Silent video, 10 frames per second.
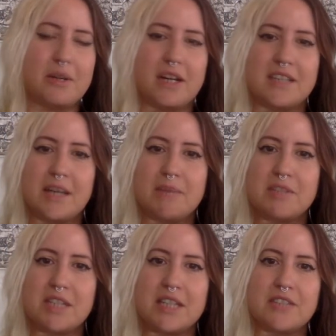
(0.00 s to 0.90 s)
attempts
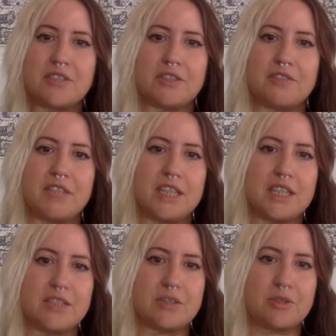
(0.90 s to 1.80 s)
to intervene in
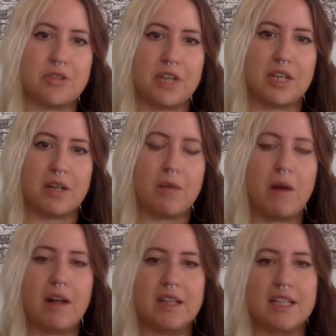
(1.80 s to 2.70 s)
social
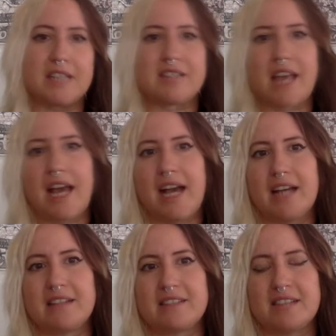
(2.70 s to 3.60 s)
inequalities
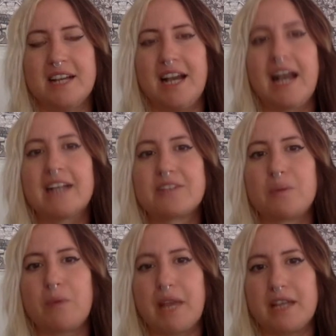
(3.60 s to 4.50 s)
as a
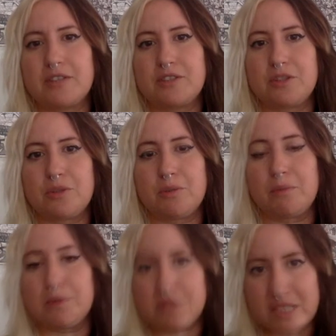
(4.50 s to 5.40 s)
way to
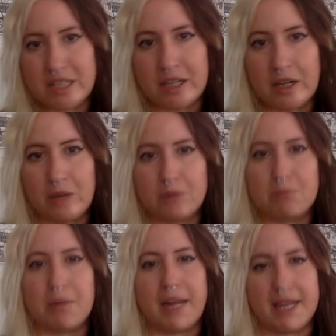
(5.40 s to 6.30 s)
boost their own
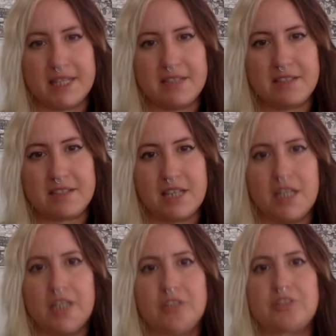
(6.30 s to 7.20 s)
brands.
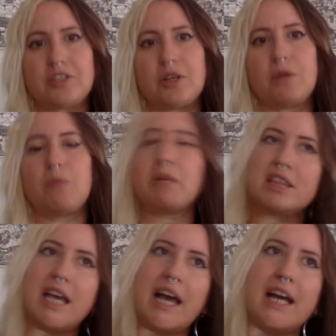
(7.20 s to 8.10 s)
So with
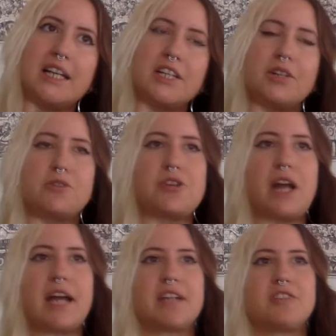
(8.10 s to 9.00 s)
that,
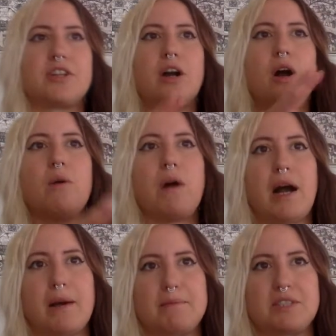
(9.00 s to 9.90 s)
trying to
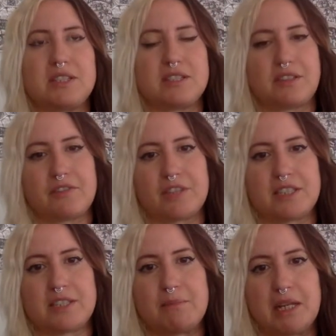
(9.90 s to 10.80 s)
co-opt different
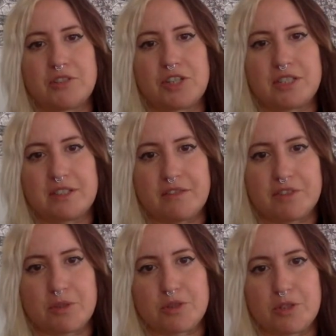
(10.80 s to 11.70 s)
dimensions of
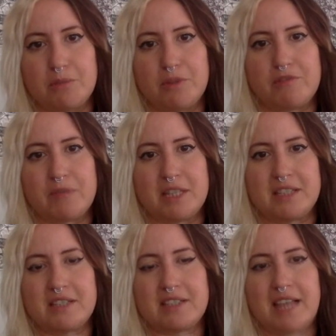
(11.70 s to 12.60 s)
social
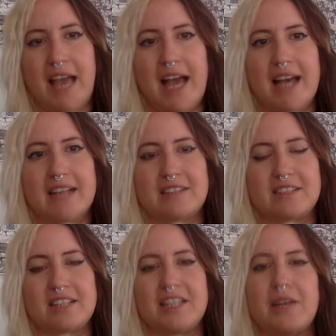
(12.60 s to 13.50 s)
movements as,
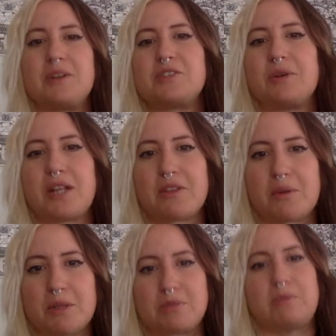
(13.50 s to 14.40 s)
so in other
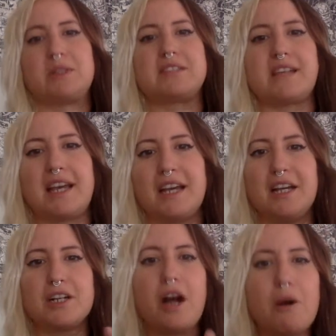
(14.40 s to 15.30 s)
words, when we say
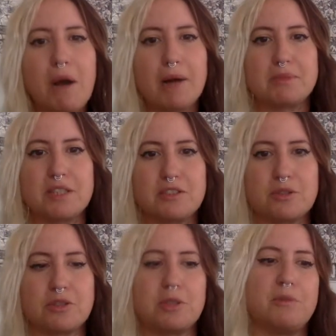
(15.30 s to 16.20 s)
co-opting
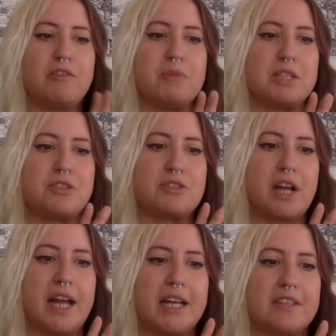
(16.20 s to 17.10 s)
social movements,
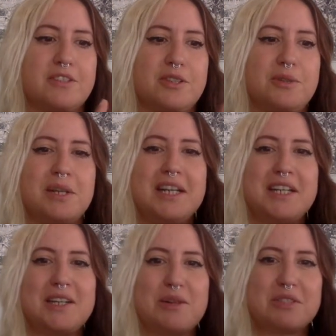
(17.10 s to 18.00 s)
trying to,
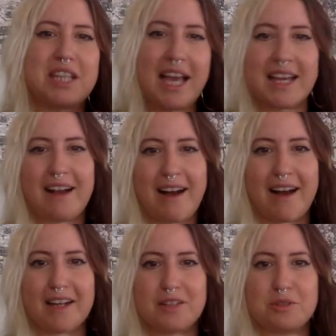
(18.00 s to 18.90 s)
take
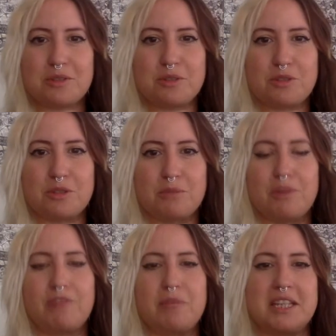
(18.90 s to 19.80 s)
on those social
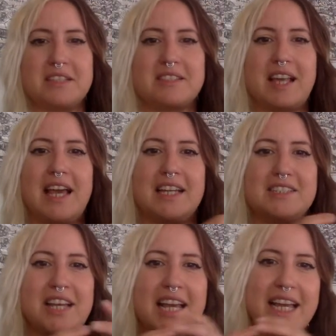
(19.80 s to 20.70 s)
movements
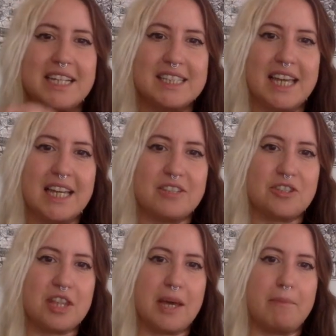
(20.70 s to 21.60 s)
and engage
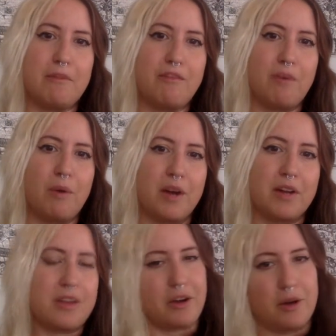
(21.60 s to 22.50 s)
them for
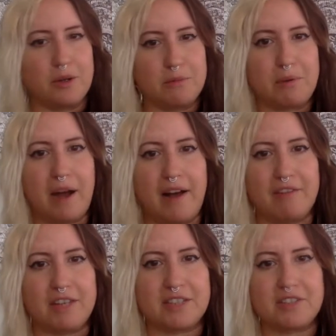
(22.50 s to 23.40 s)
their own
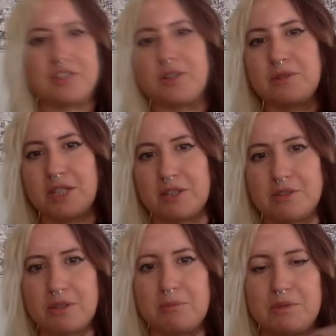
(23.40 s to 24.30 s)
profits. So,
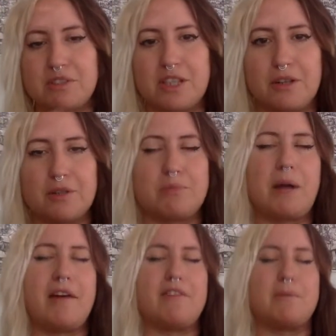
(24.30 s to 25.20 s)
to boost their own
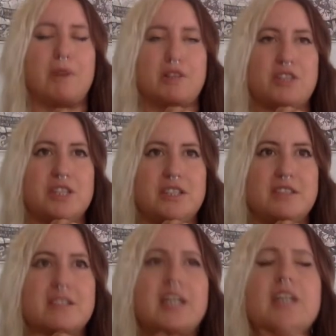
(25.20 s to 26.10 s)
profit
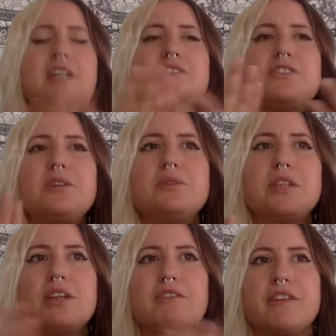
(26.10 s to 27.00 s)
margins. So,
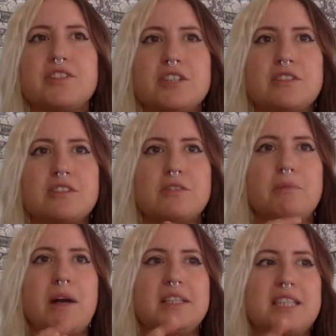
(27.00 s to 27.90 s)
Francesca
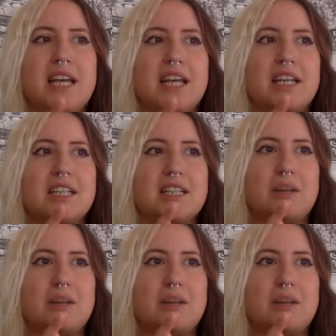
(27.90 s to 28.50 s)
Sobande,